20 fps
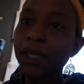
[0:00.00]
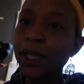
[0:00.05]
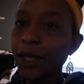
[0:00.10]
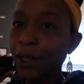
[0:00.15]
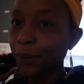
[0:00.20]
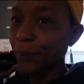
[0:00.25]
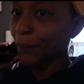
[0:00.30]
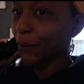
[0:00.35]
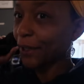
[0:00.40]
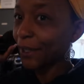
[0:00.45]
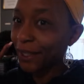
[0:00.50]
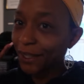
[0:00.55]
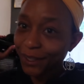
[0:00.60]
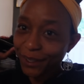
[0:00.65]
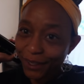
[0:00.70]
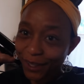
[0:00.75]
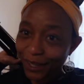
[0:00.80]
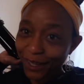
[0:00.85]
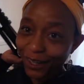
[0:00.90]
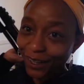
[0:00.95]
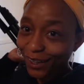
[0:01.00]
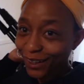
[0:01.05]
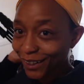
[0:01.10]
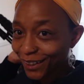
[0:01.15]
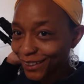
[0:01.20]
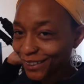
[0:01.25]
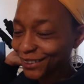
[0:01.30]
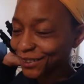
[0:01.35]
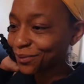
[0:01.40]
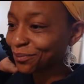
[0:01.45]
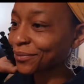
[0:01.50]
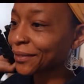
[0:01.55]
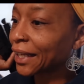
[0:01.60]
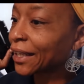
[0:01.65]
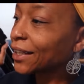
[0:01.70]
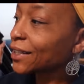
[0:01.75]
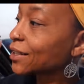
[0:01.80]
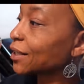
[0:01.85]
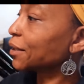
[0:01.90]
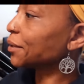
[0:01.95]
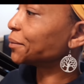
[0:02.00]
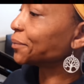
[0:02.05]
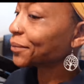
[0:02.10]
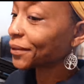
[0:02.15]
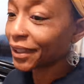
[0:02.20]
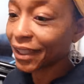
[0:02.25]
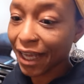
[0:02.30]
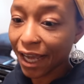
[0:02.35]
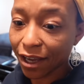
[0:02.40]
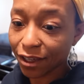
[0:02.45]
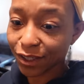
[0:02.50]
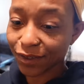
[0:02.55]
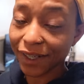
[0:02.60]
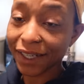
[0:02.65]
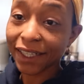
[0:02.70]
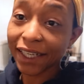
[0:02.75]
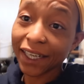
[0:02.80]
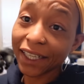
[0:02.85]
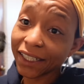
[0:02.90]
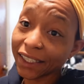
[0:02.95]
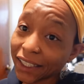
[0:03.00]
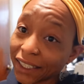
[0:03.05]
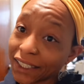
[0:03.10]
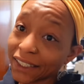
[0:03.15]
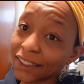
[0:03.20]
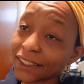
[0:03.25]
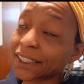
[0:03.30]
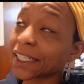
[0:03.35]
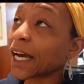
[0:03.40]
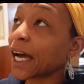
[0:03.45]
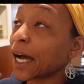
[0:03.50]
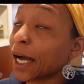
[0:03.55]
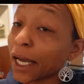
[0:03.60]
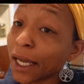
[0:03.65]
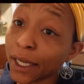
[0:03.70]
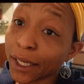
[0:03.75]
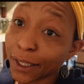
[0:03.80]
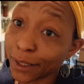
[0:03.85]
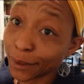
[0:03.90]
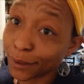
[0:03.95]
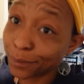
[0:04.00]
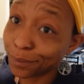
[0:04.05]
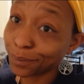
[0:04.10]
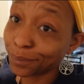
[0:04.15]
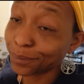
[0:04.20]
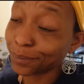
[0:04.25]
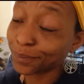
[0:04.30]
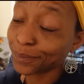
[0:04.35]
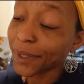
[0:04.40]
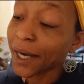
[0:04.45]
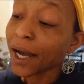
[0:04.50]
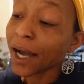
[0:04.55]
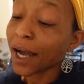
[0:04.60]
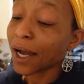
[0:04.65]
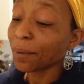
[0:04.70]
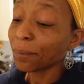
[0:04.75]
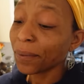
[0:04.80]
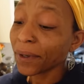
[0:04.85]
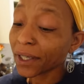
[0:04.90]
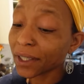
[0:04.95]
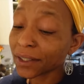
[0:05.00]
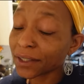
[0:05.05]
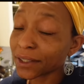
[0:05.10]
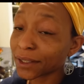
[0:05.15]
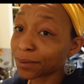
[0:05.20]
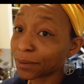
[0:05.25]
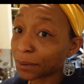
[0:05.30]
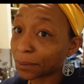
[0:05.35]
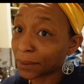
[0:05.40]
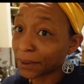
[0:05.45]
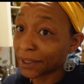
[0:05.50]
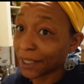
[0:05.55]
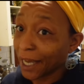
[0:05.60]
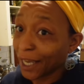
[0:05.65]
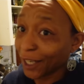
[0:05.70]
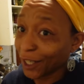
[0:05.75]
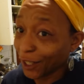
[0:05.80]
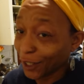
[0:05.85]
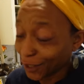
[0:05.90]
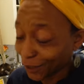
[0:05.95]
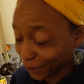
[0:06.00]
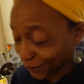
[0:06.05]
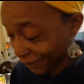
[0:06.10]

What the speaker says: Good morning, y'all. So we're in the house right now because I'm picking the sweet potatoes.